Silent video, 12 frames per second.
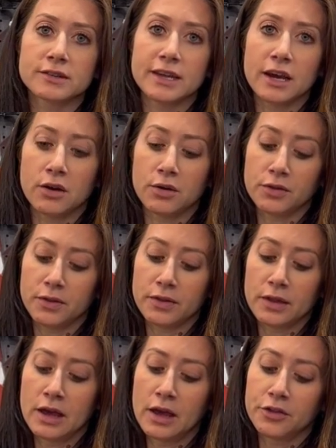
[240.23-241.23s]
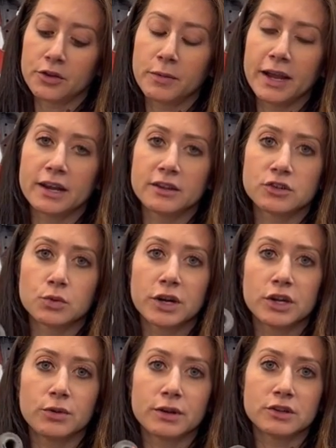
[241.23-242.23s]
now, they're making it to where
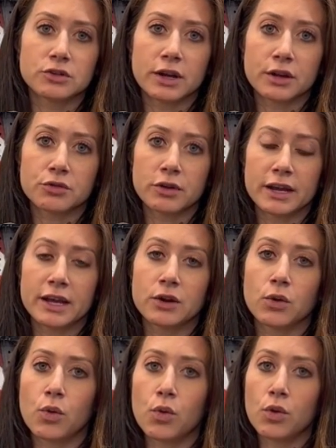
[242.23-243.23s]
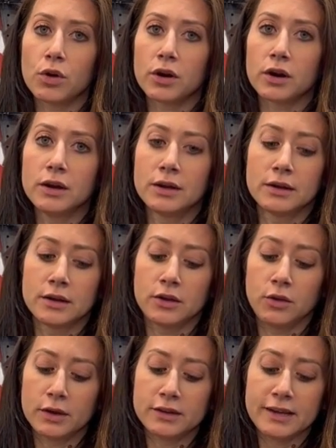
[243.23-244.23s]
you can direct thread it, or
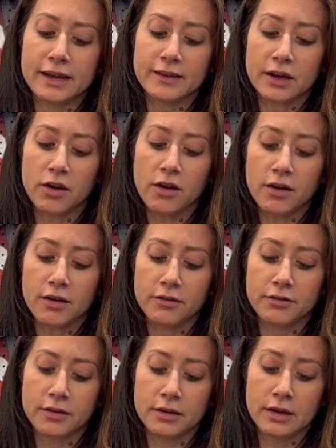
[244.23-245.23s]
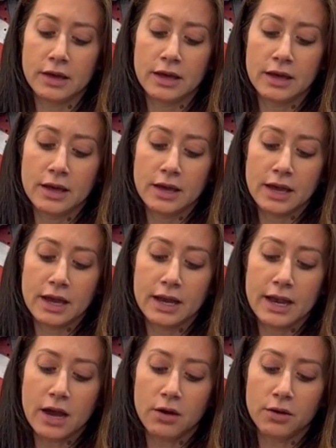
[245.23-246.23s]
you can take that off. And
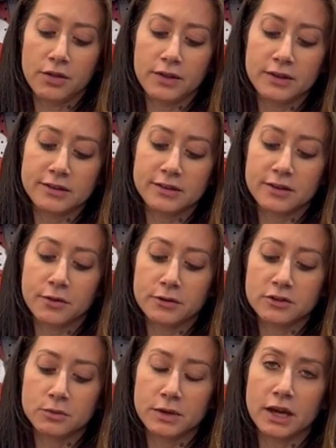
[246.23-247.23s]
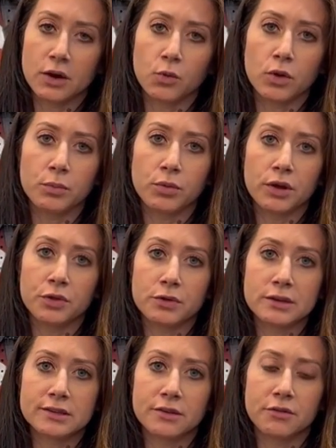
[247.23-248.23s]
now this is going to be a
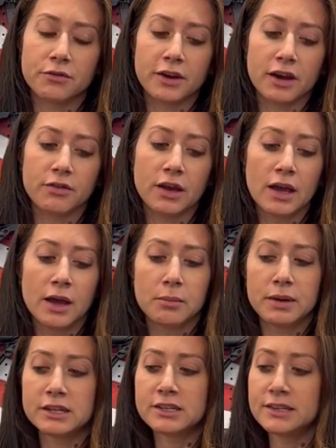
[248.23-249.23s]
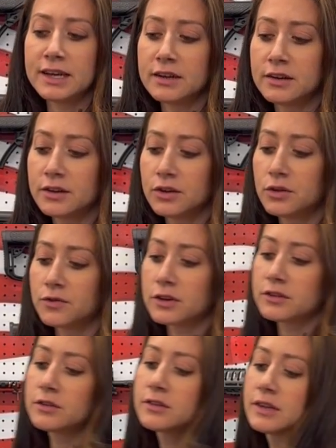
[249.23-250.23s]
1.375 pitch standard,
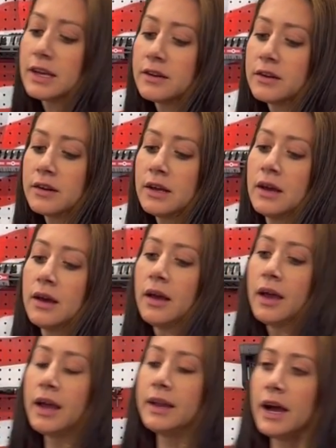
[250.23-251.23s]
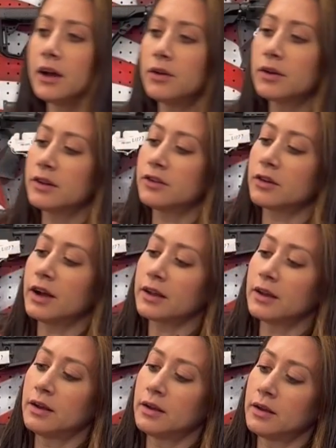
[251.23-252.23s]
universal standard, and now you can
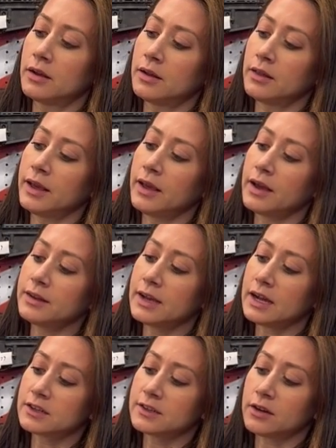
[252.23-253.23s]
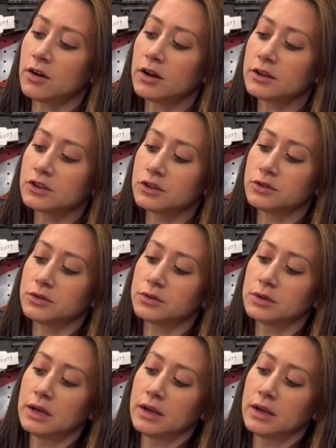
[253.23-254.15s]
directly attach that onto